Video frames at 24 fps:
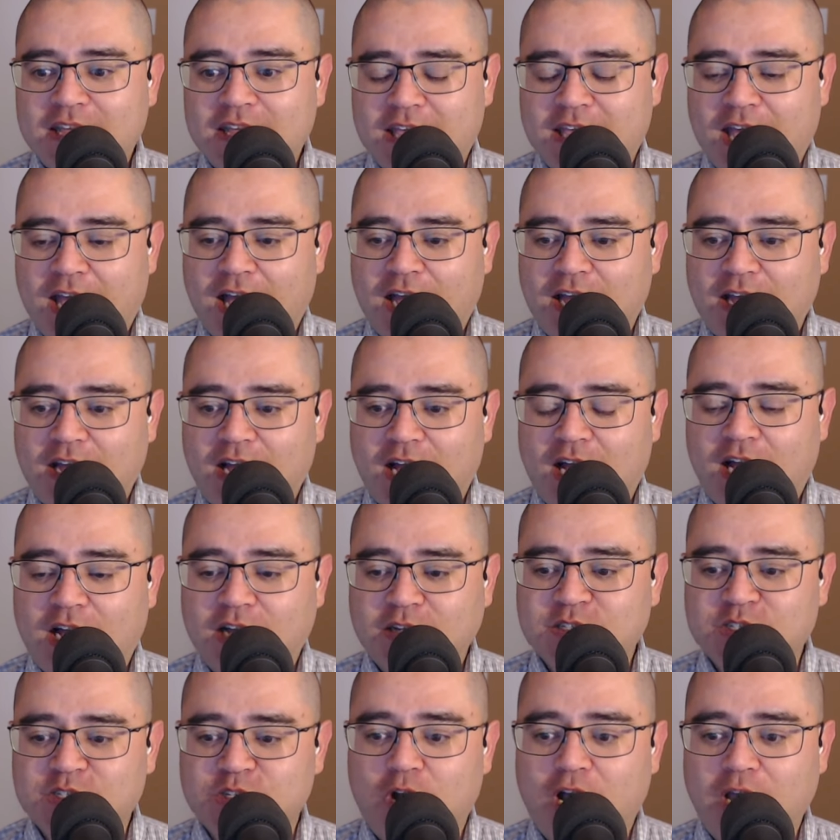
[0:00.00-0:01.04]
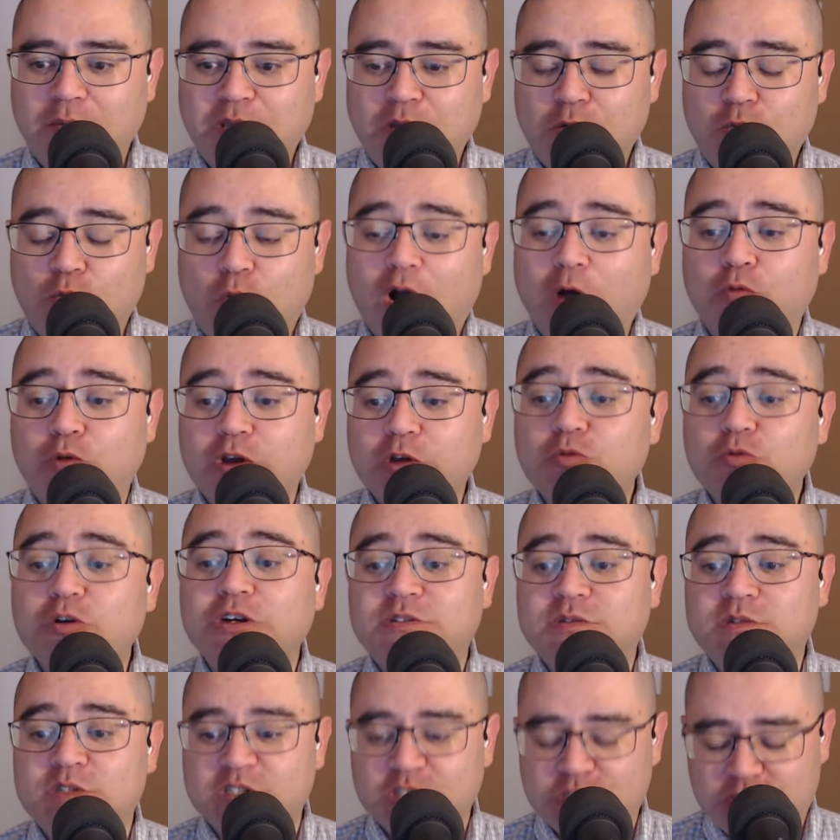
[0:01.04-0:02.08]
yeah, uh, so I mean, what we
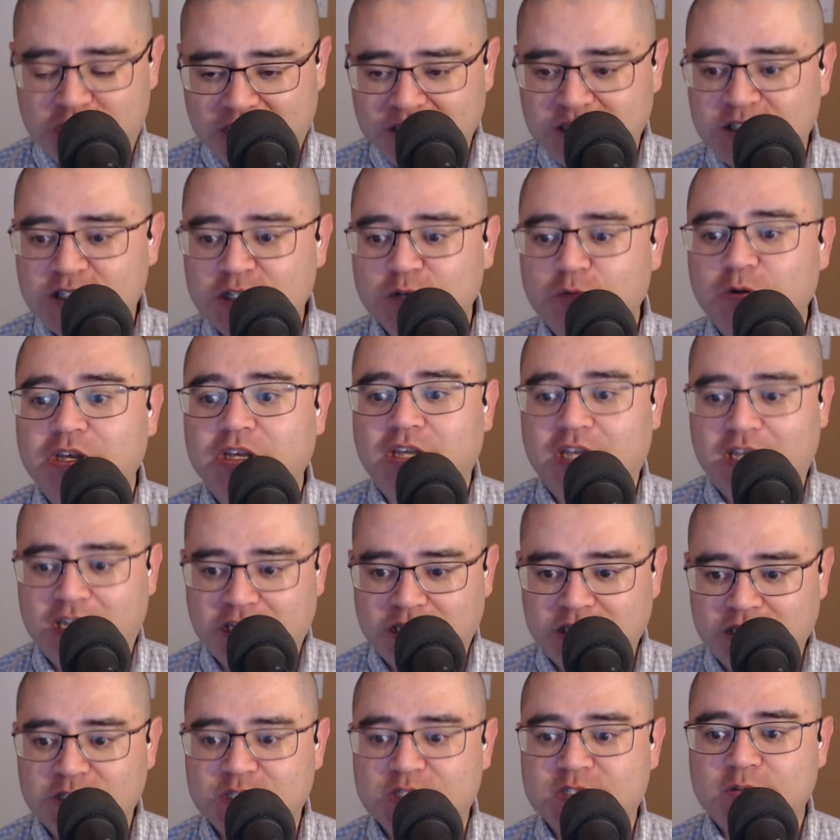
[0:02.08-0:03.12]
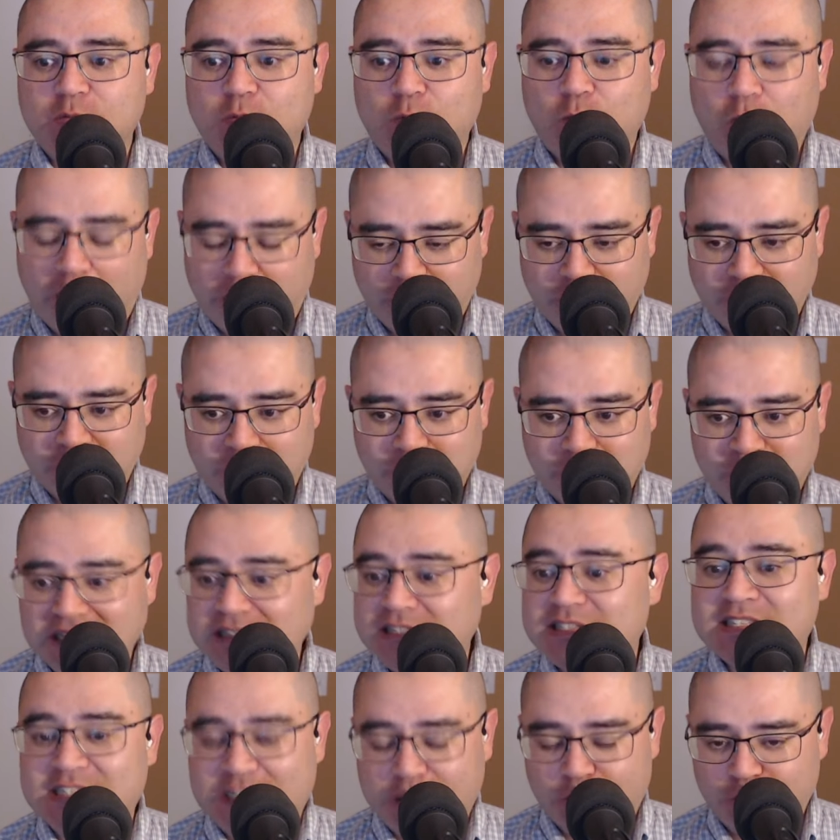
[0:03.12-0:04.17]
would suggest doing is wiring them
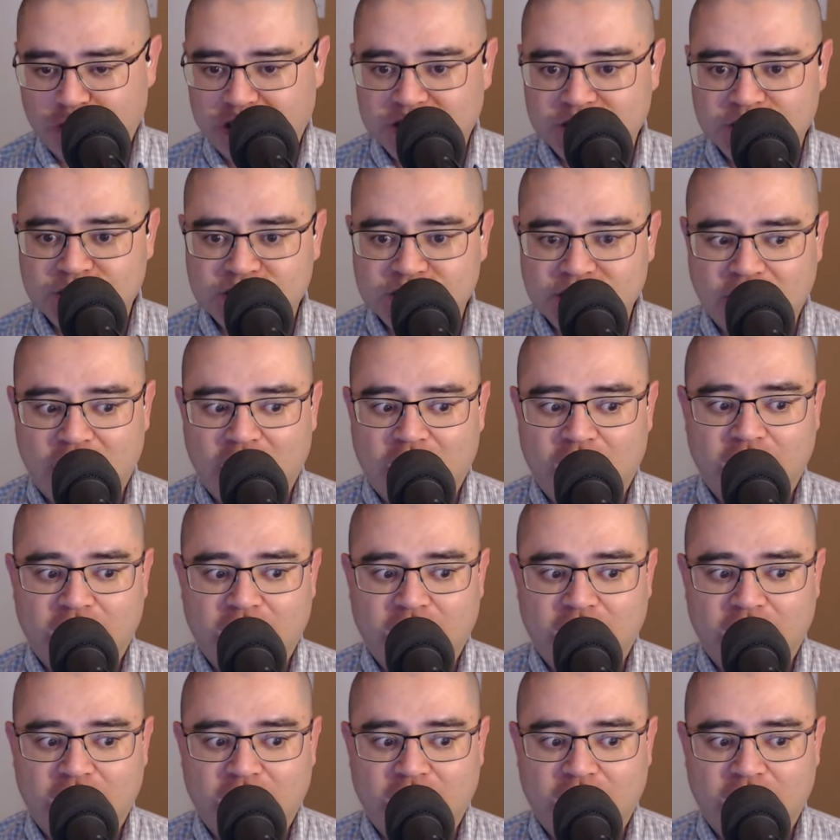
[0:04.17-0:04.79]
in series.